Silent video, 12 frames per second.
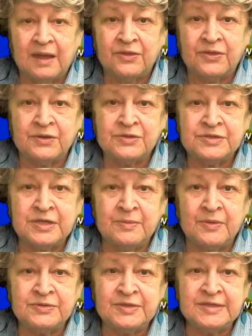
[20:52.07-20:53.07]
Thursday,
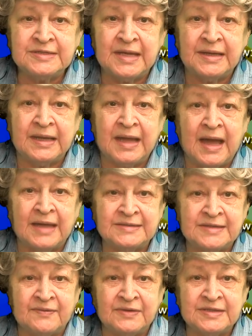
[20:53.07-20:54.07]
mostly sunny, high
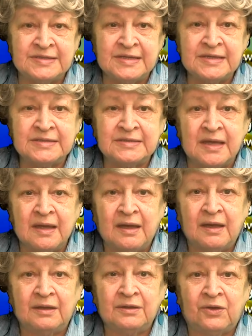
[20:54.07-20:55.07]
76,
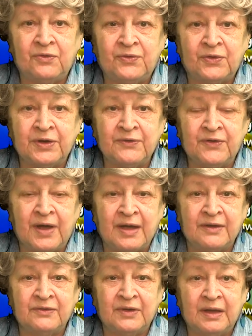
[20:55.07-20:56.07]
low
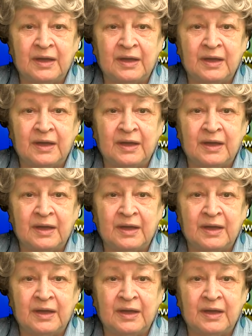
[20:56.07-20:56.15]
45.